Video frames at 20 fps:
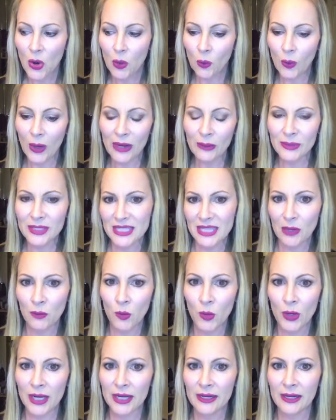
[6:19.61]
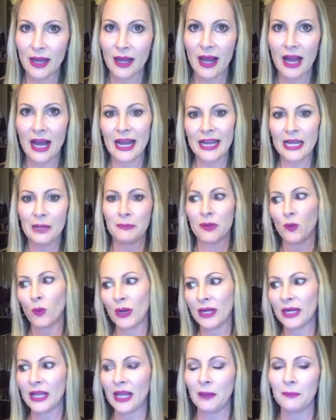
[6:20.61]
why would someone high up in
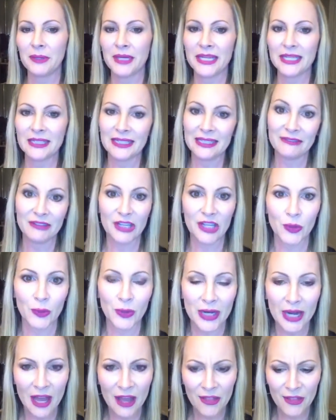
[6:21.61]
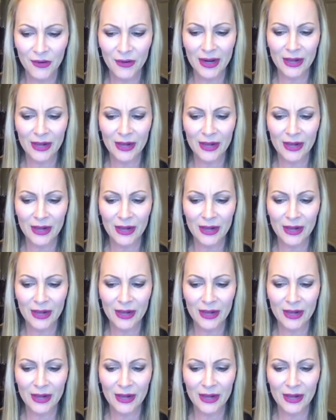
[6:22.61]
one company leave and go to another,